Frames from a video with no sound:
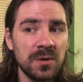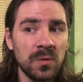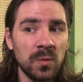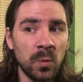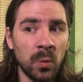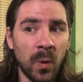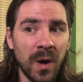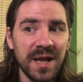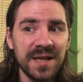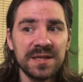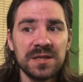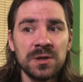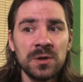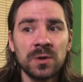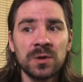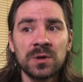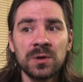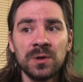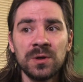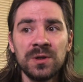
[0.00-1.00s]
what
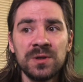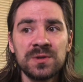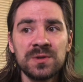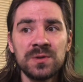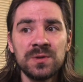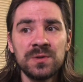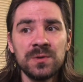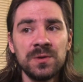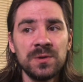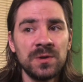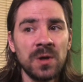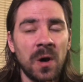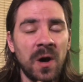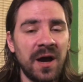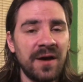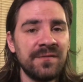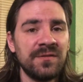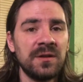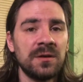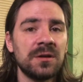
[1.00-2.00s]
you're going to do you don't
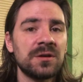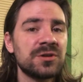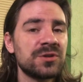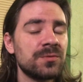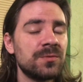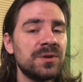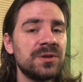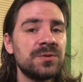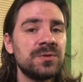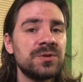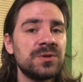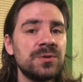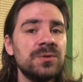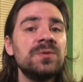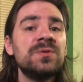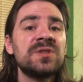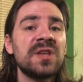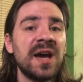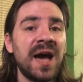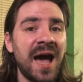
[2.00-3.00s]
have the luxury to
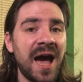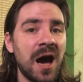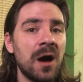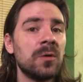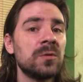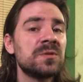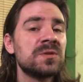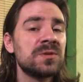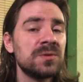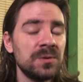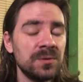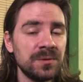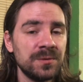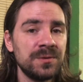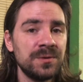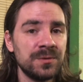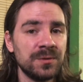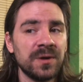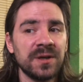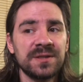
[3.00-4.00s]
choose how to
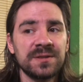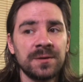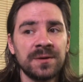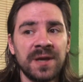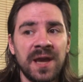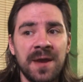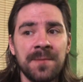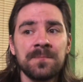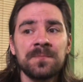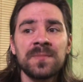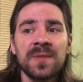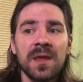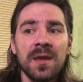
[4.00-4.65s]
do it okay